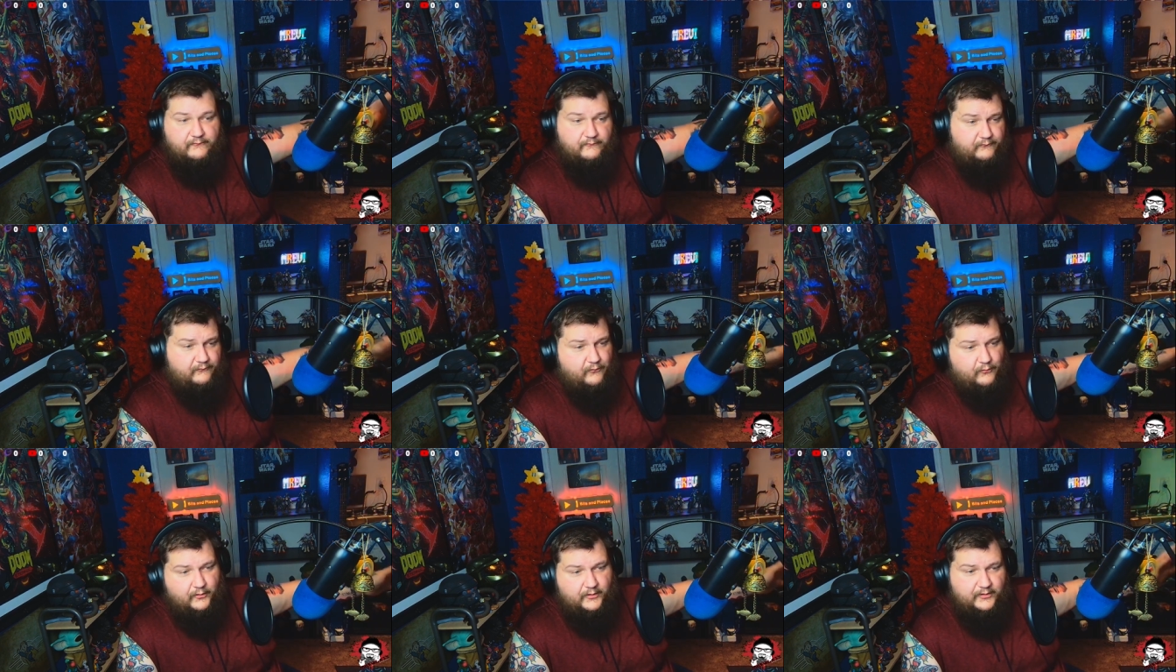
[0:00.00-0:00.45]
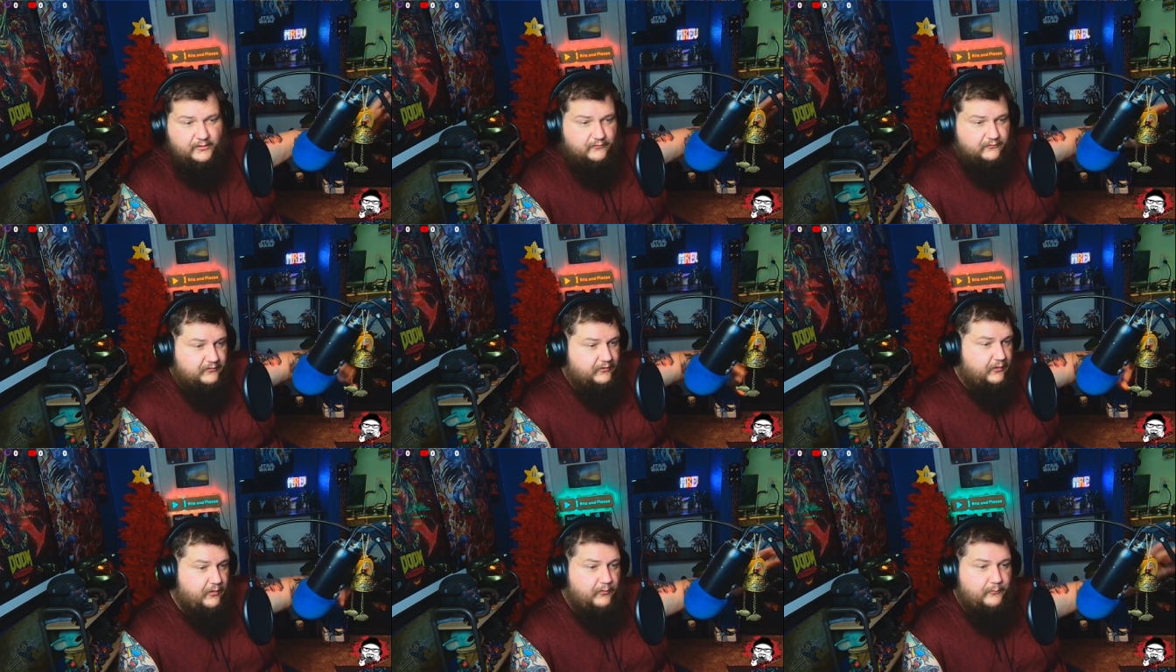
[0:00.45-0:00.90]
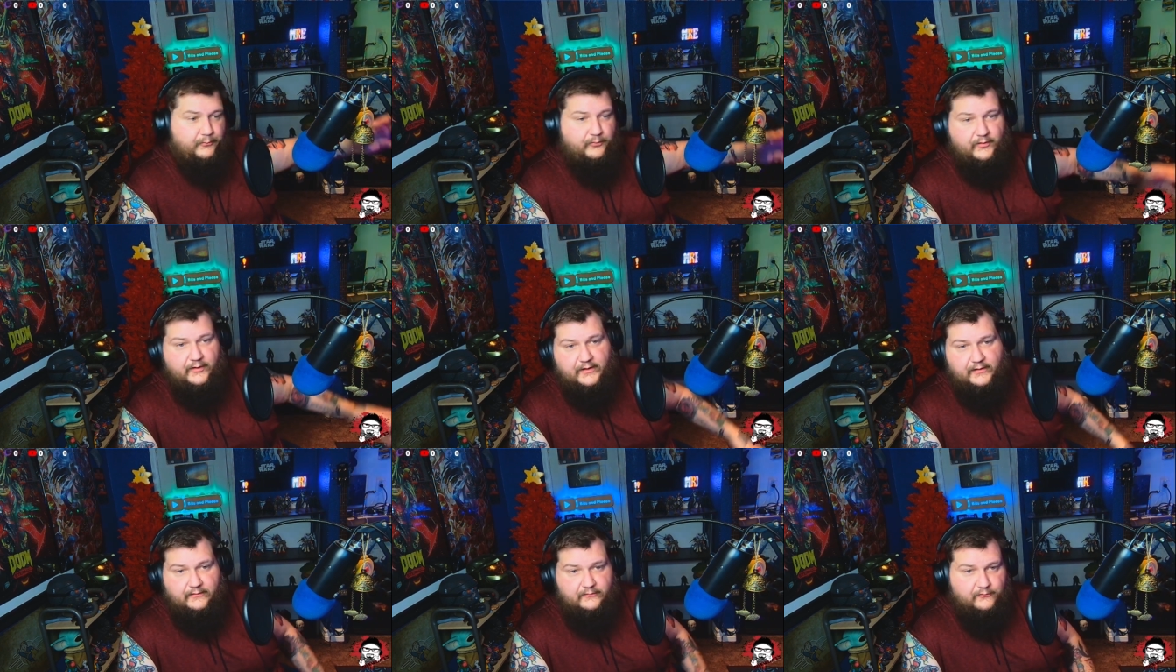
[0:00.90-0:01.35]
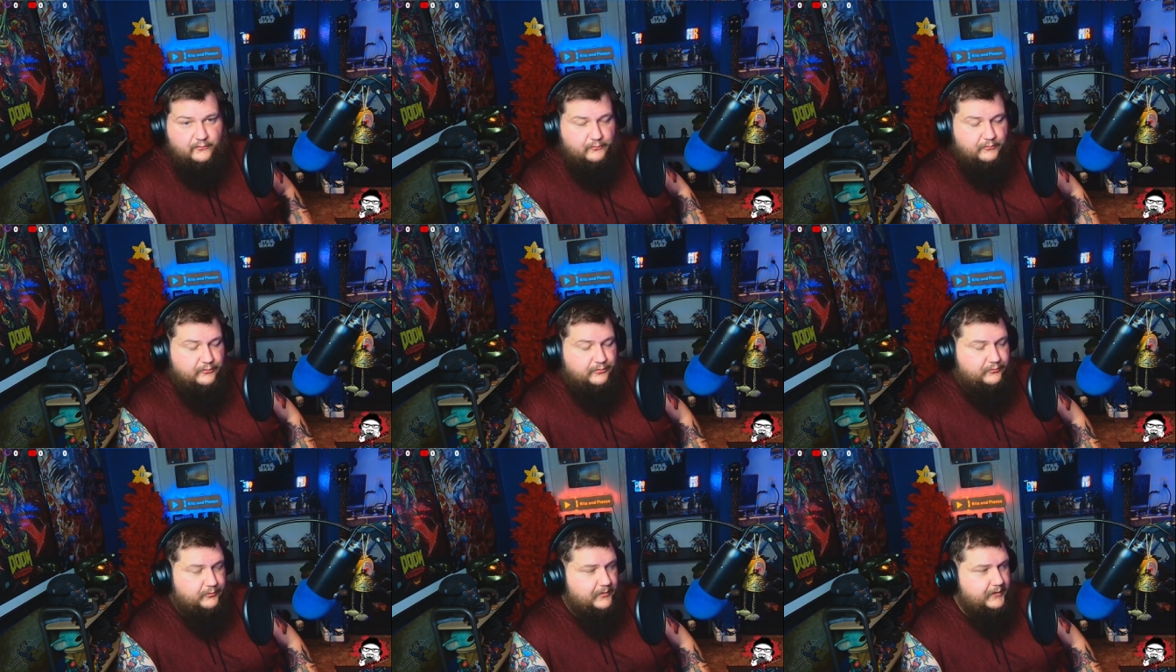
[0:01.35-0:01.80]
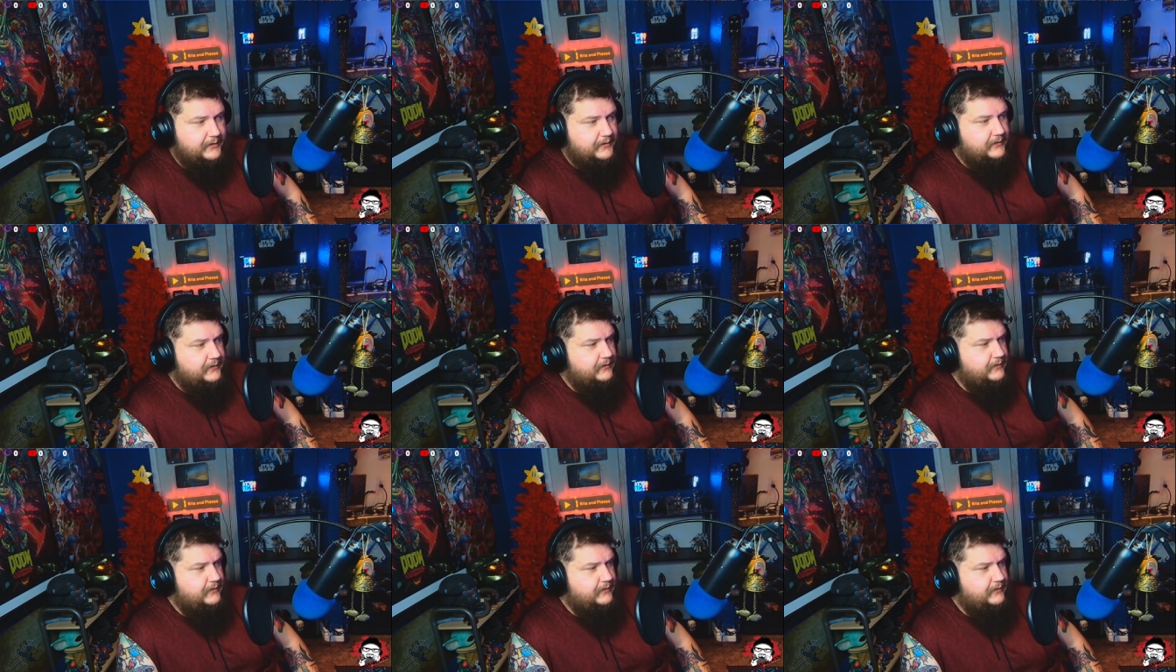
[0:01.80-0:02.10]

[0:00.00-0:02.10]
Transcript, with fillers: four years ago, played two and three.